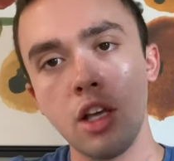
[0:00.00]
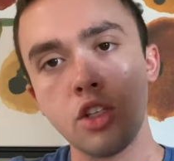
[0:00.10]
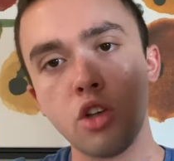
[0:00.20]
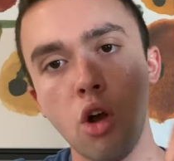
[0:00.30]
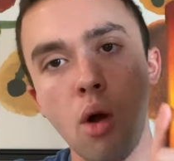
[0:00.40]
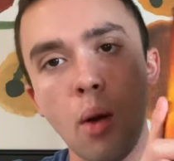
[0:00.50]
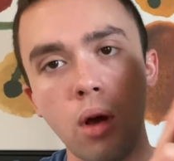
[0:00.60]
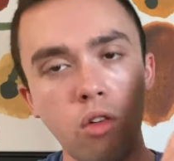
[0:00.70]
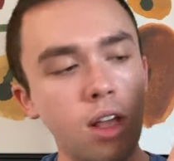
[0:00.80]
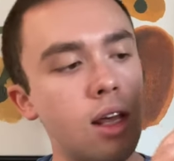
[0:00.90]
So I want
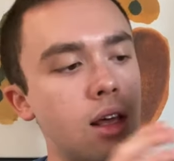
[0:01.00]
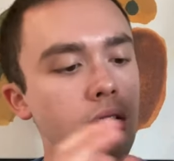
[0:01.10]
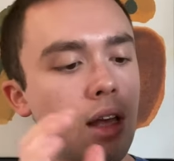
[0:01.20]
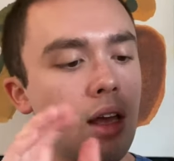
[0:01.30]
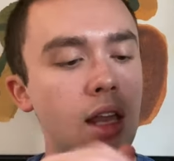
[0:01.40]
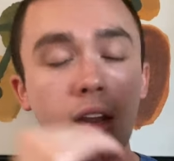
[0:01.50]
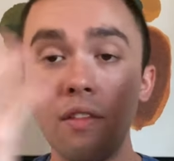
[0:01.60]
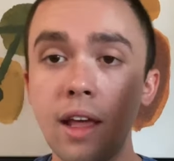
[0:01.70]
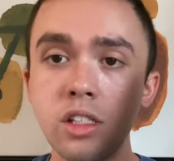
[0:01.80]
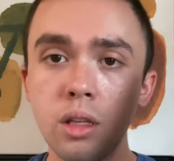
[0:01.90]
to read it in
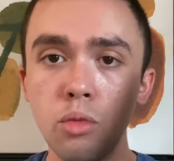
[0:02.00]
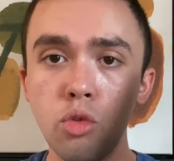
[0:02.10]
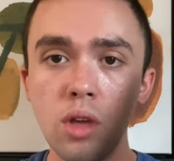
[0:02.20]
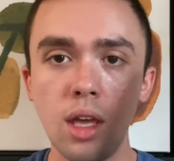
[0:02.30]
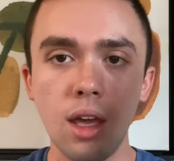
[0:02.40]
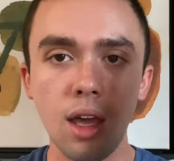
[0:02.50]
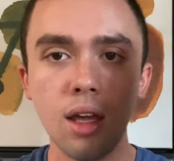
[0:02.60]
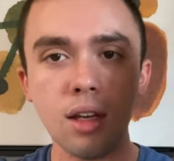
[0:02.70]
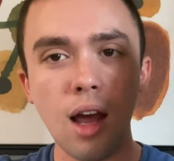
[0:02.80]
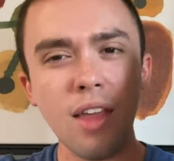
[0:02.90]
advance of the movie,
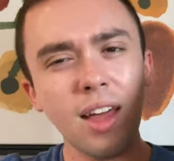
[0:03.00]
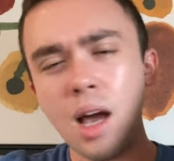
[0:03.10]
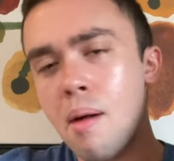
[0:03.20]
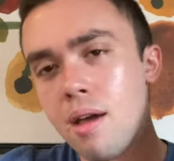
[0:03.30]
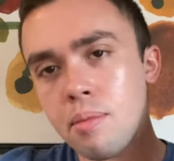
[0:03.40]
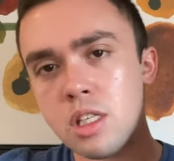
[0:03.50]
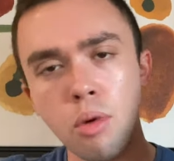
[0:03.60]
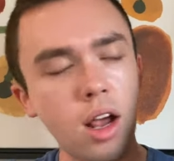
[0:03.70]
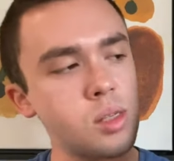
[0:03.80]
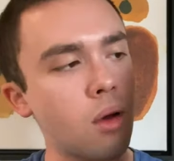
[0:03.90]
and I think I might be
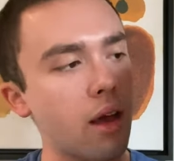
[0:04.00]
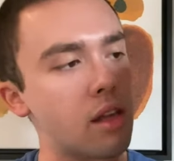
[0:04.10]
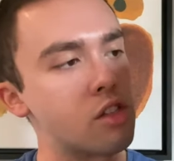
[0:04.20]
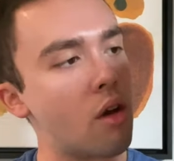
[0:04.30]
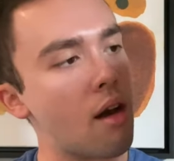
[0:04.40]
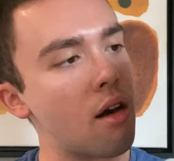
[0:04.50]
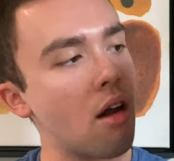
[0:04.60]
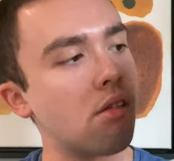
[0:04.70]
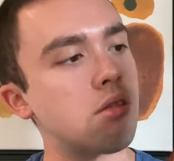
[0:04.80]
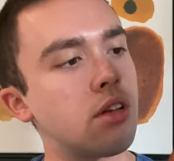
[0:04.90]
surprised by it. So I don't
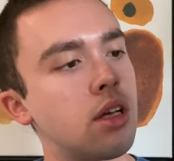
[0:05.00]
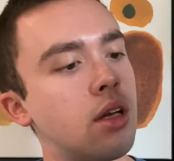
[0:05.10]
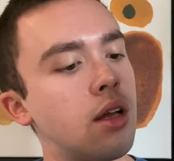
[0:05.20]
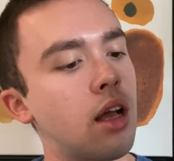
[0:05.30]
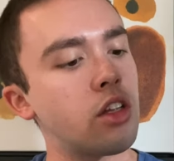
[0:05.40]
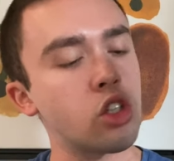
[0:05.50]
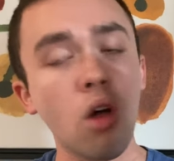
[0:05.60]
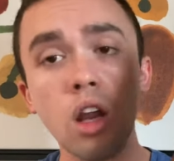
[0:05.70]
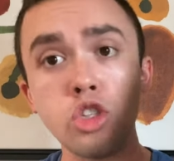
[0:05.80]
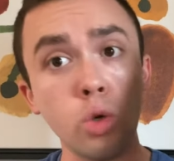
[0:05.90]
know. There's a
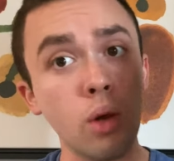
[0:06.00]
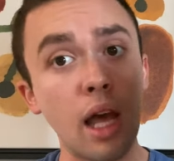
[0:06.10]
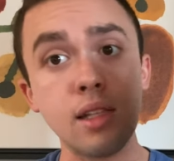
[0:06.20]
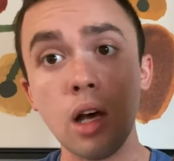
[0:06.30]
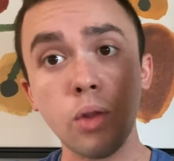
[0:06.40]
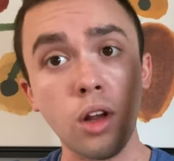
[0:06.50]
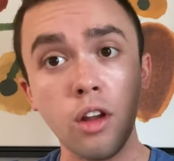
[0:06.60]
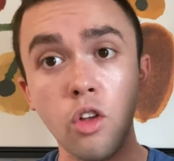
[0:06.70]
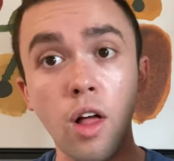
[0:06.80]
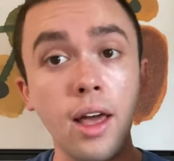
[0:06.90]
lot of Dune heads out there that
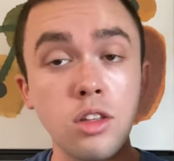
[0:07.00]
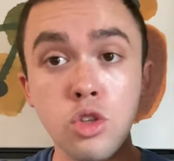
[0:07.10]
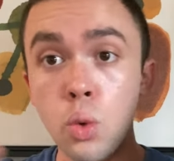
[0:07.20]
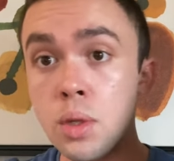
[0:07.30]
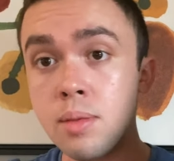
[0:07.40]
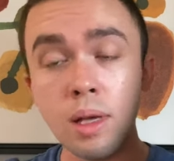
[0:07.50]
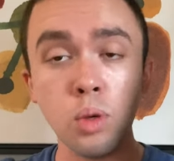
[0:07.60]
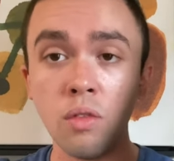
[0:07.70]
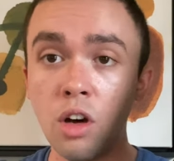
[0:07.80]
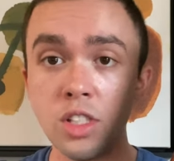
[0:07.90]
are like, Dune is the best
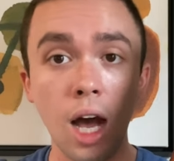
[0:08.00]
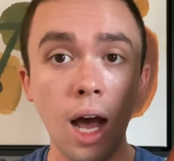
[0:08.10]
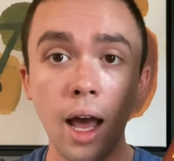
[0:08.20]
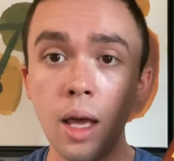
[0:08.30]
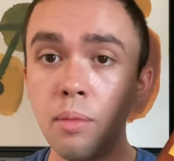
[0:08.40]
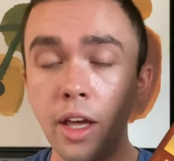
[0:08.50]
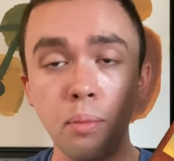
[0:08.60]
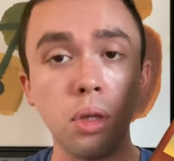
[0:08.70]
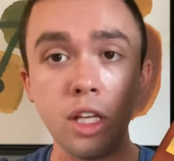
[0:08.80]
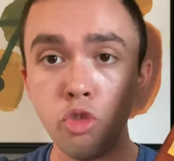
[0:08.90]
book of all time. Like,
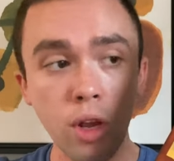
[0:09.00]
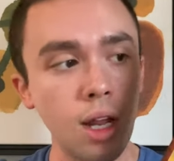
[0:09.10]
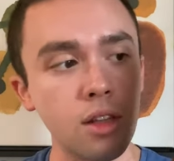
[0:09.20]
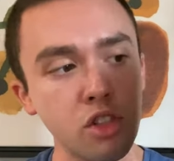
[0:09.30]
please read it.